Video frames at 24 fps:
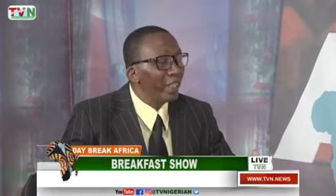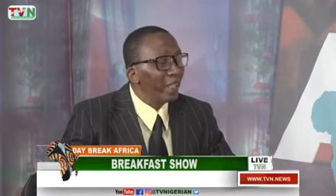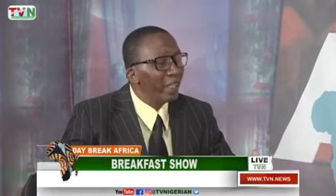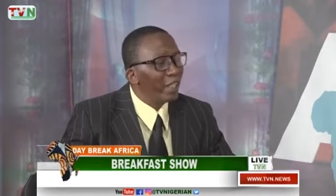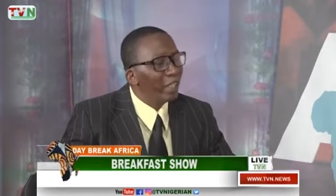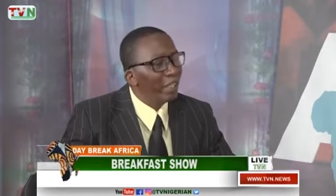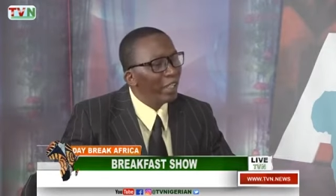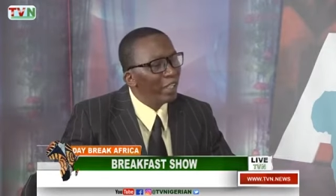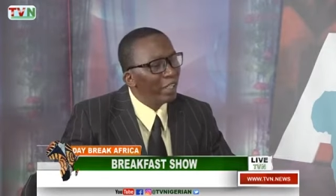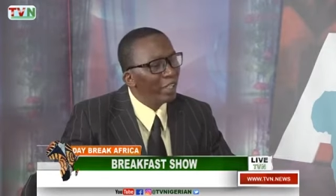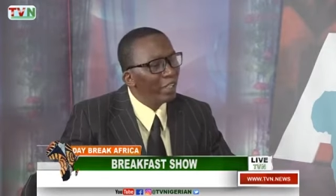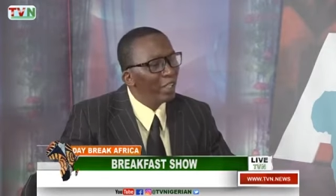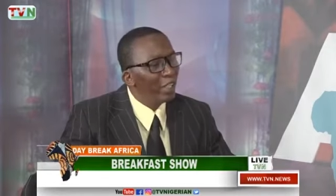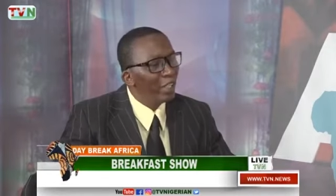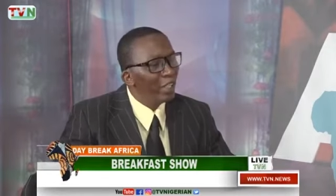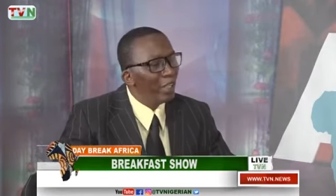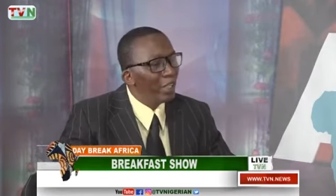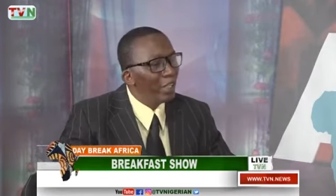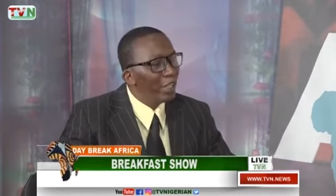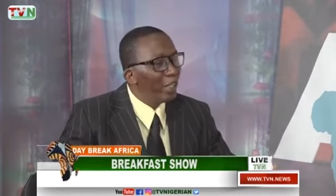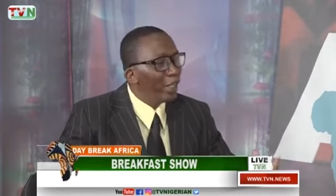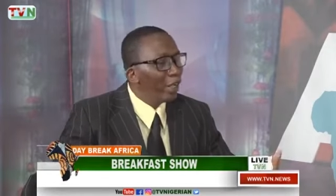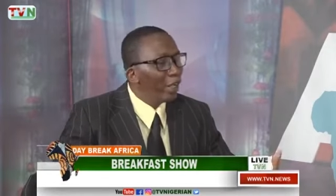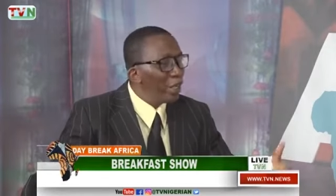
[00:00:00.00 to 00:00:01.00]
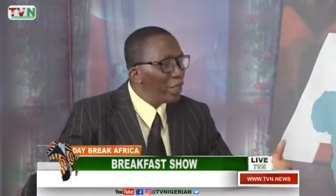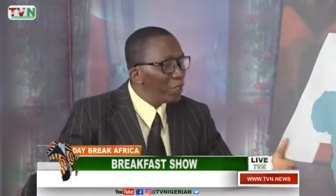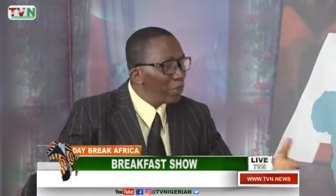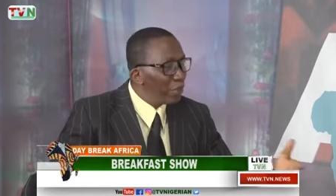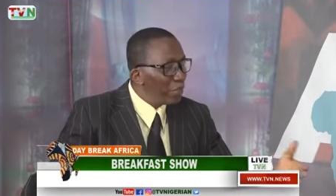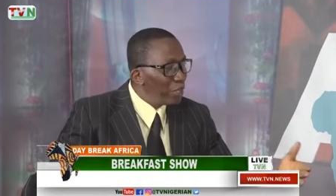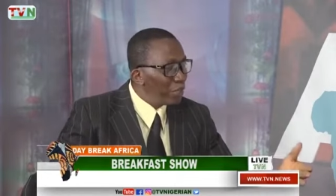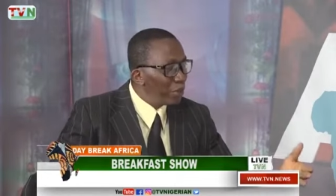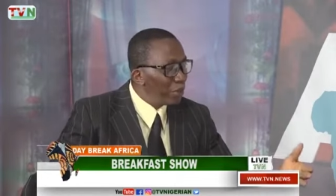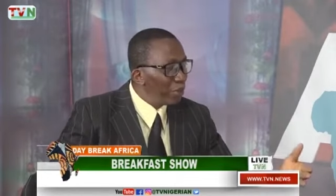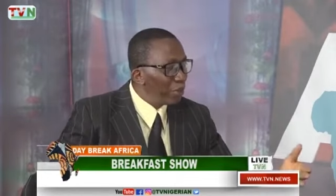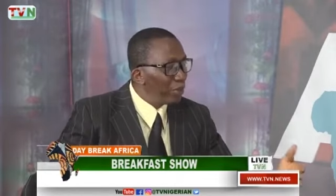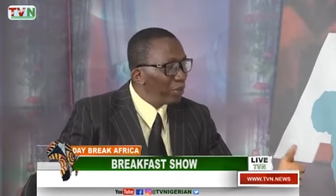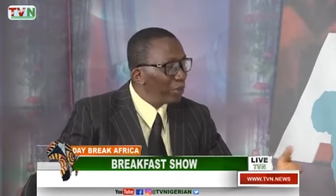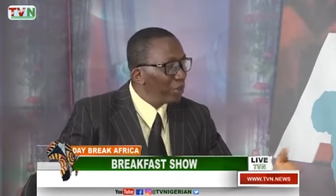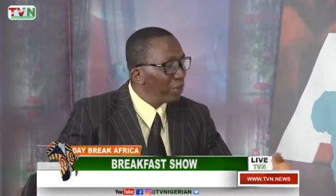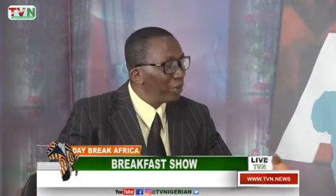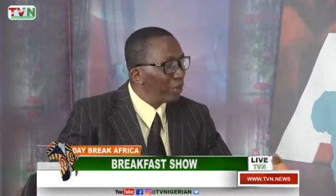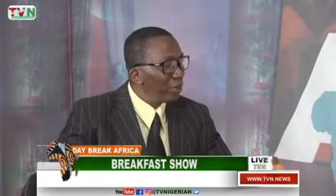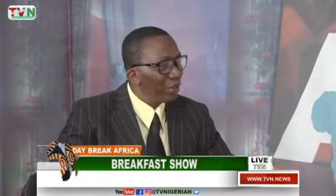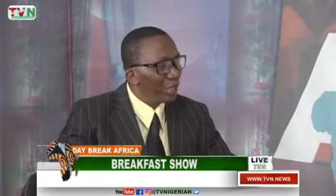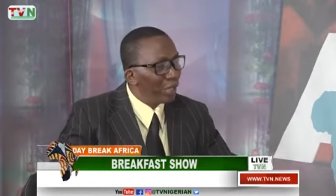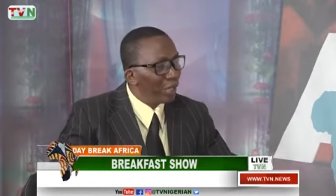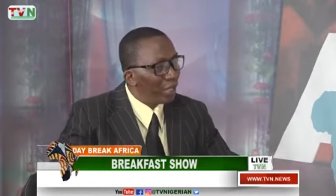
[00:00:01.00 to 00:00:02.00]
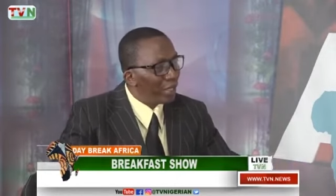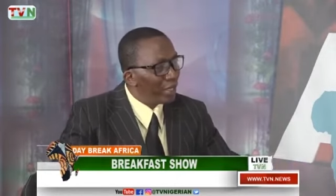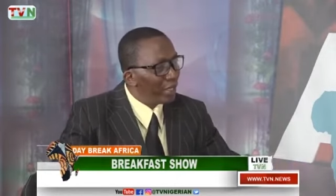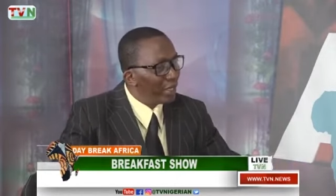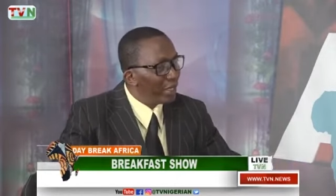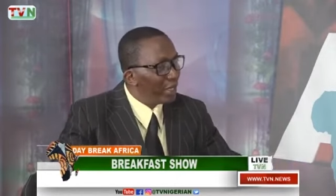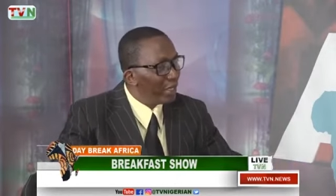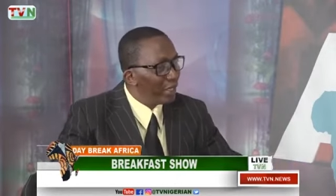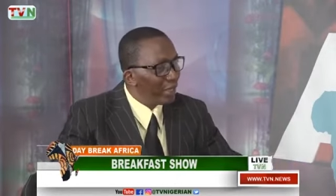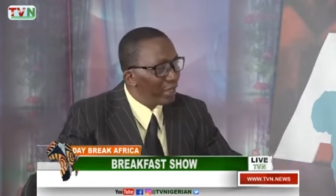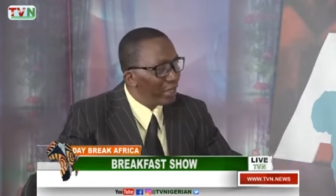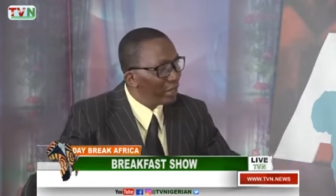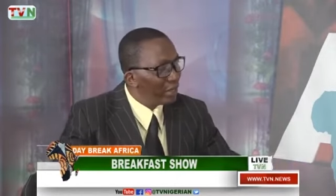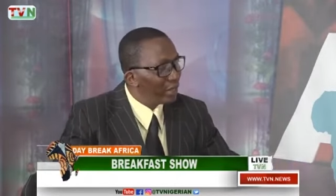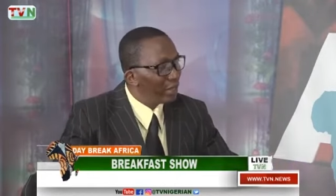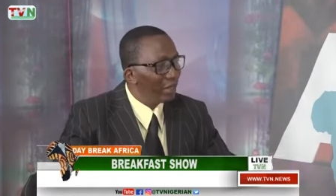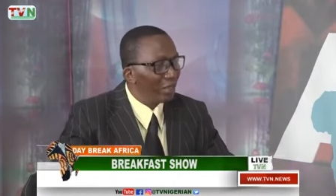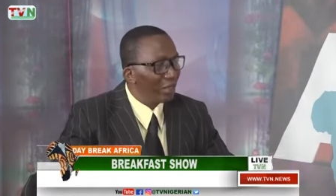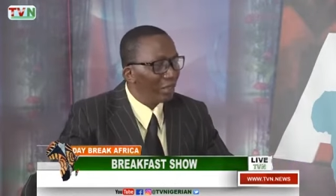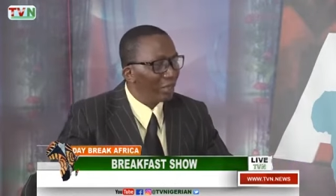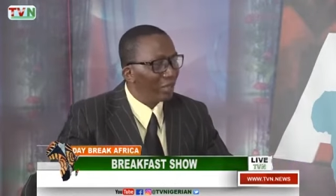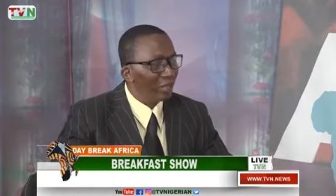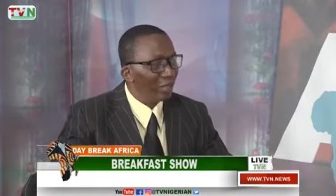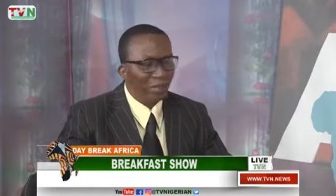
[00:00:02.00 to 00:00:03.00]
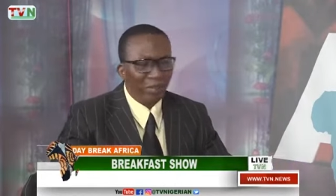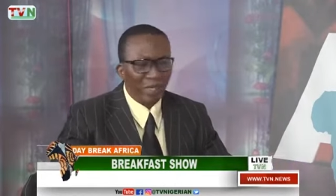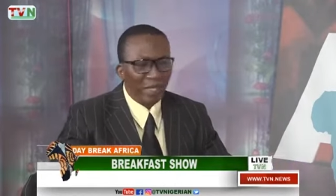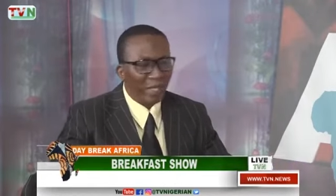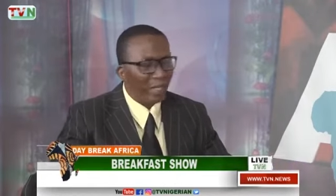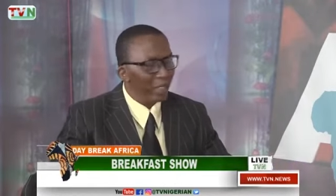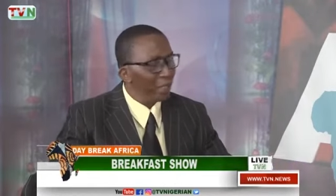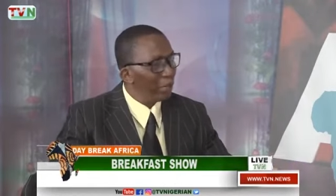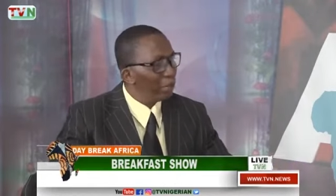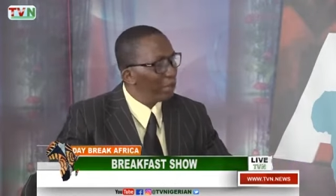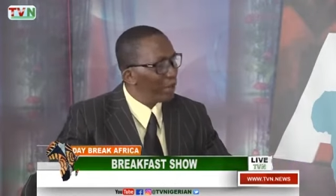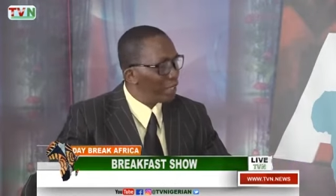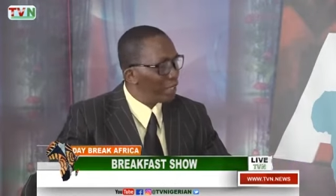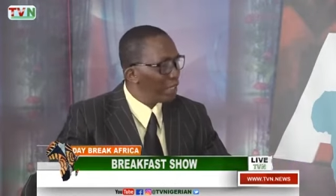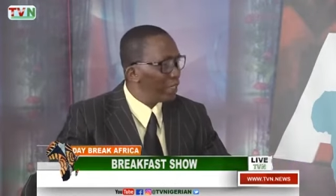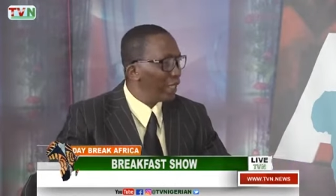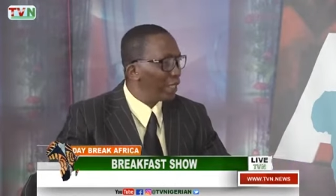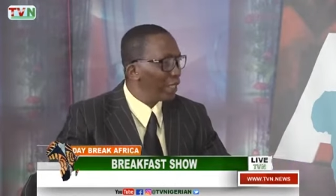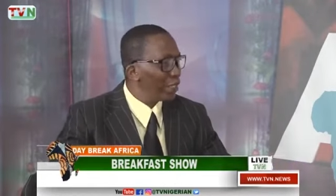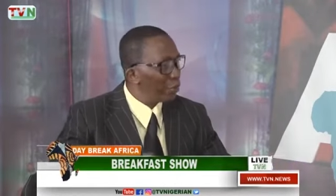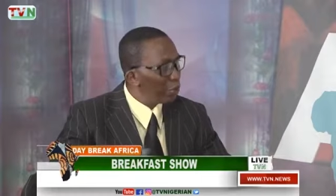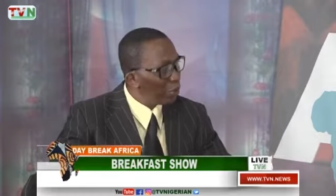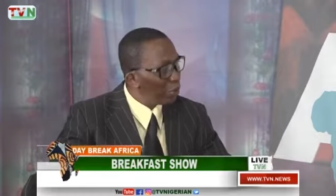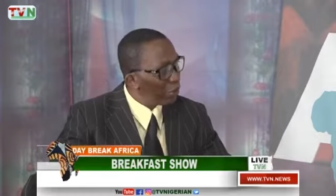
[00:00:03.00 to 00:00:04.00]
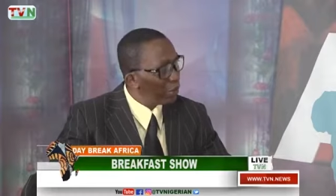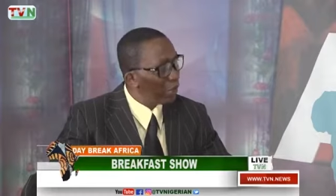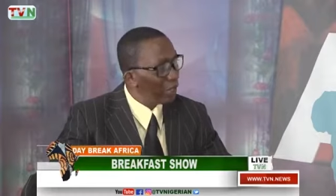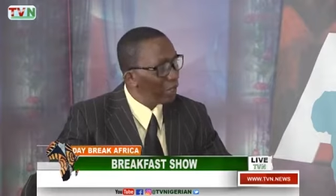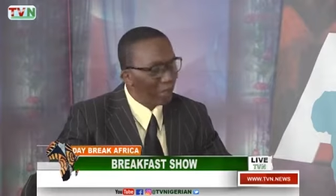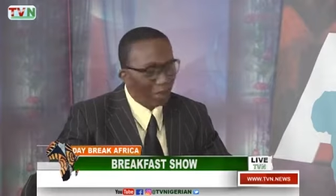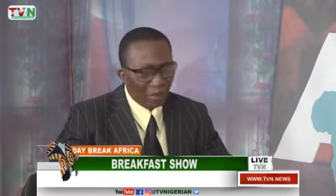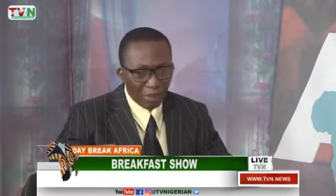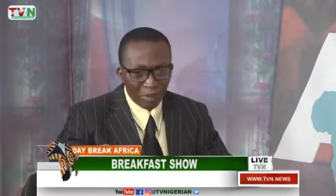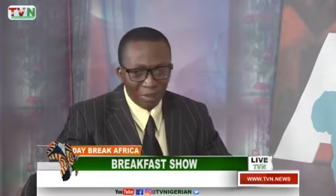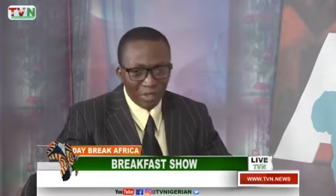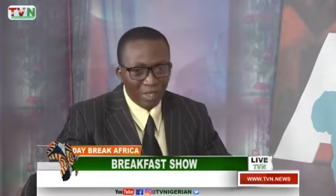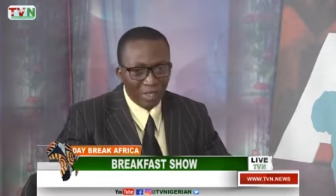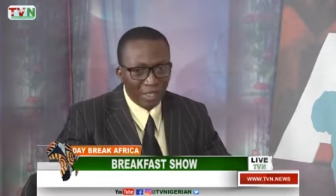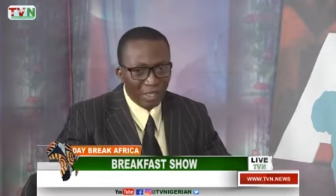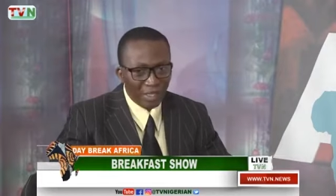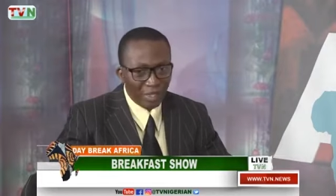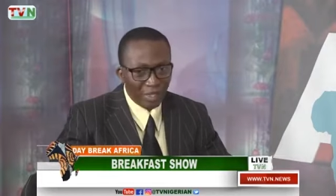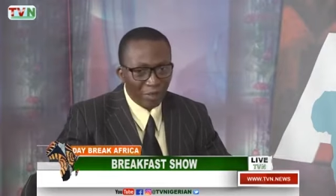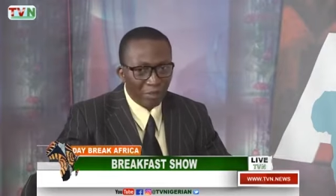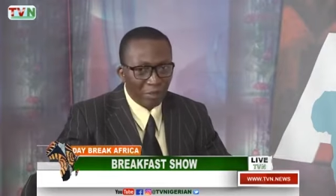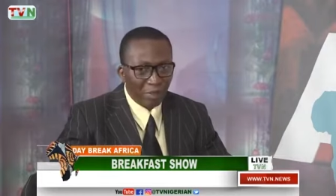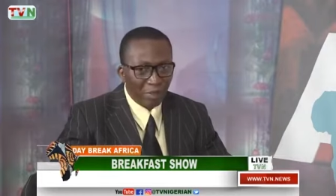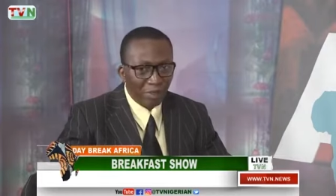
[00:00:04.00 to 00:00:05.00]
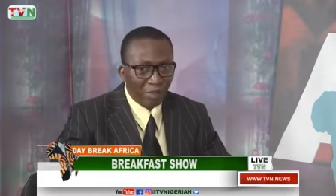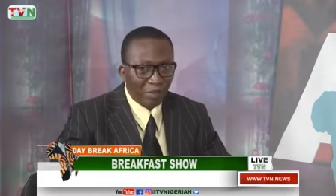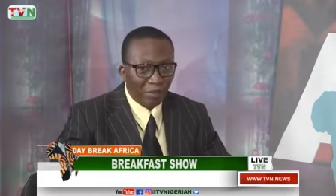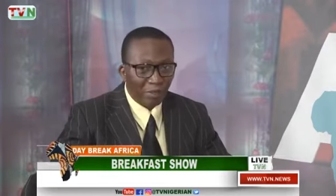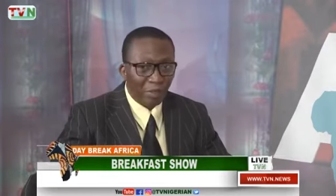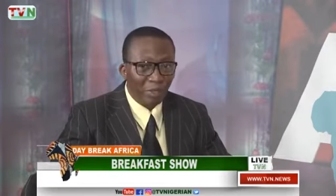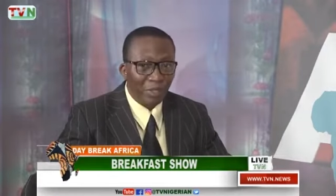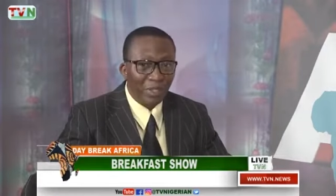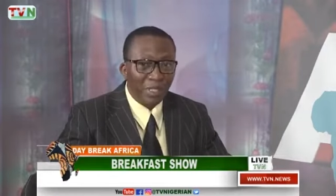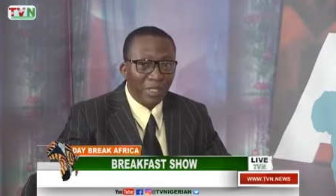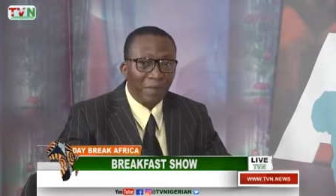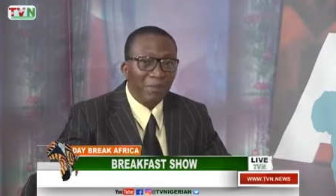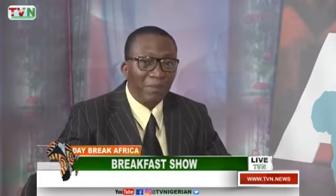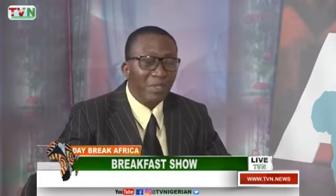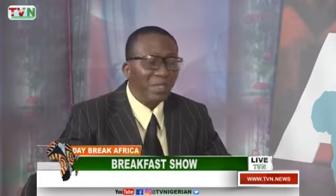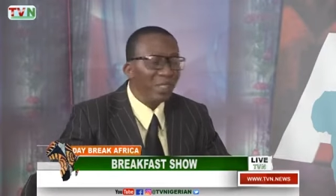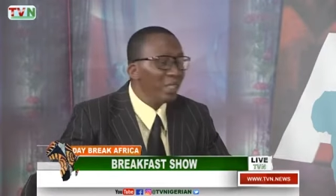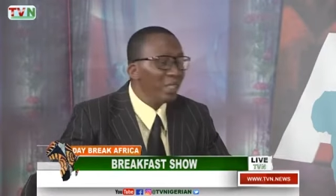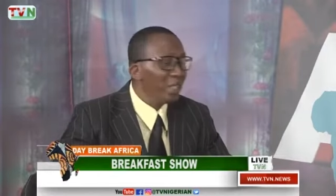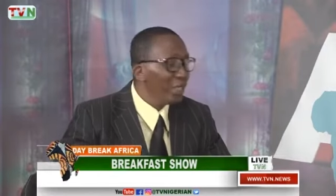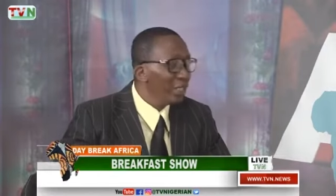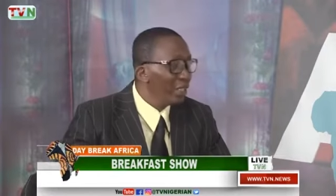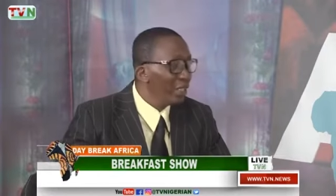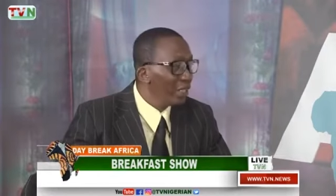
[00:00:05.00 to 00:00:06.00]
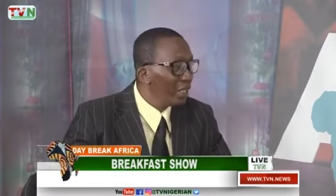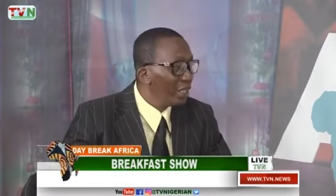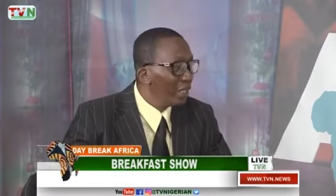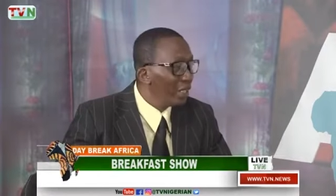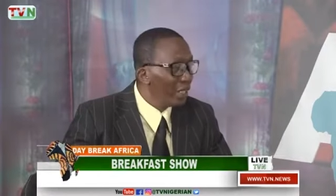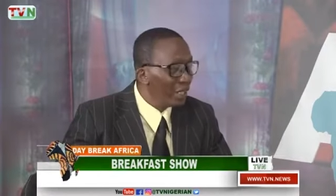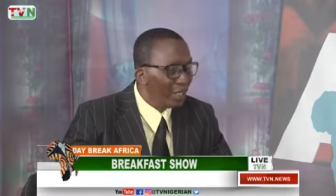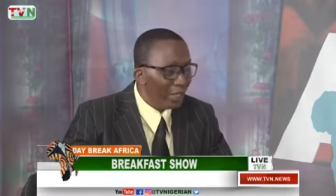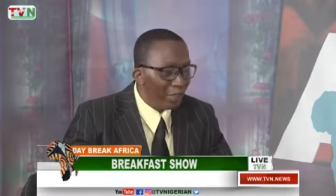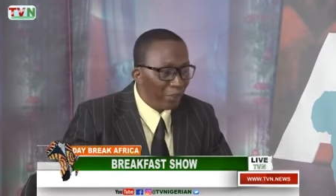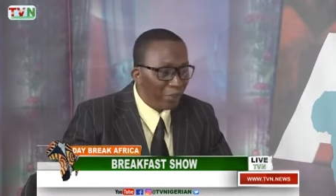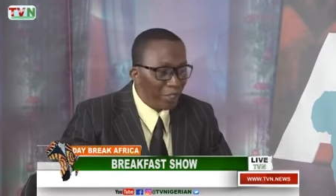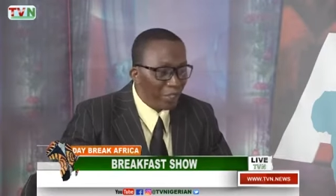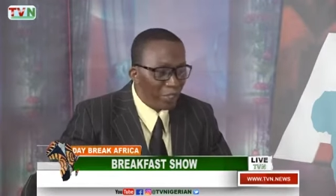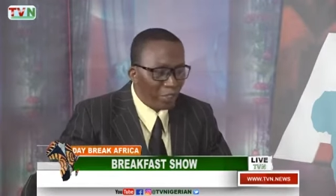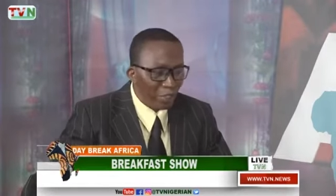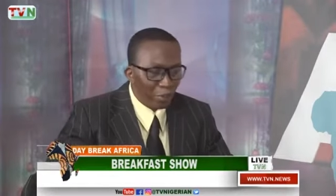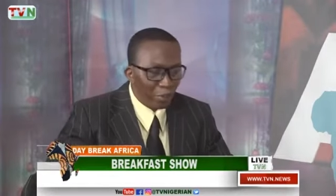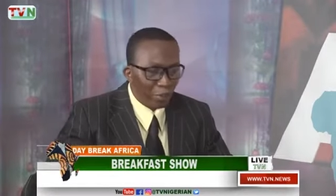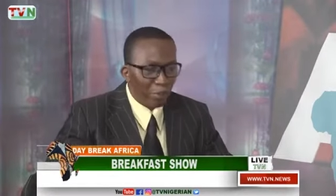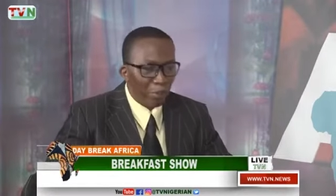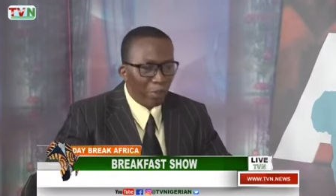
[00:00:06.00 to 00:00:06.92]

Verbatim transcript: And then the hospital orderlies, uh, like the person that spoke, uh, in case it, for those that have seen the video,